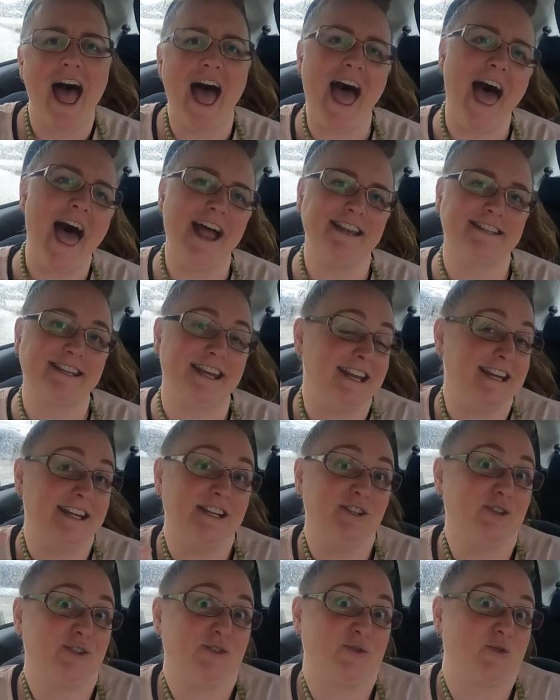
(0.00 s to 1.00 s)
at an
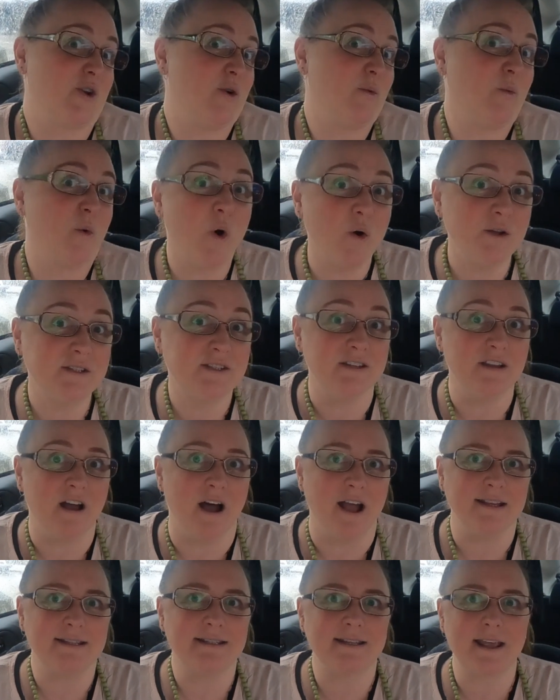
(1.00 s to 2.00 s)
industry awards
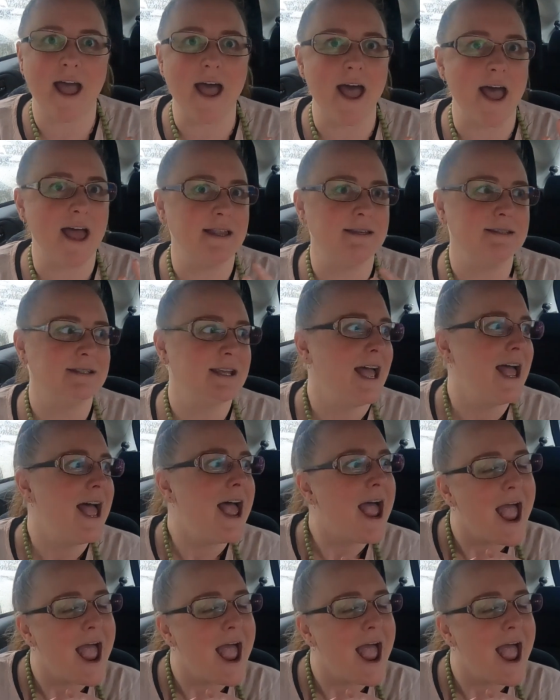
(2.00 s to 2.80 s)
nights, and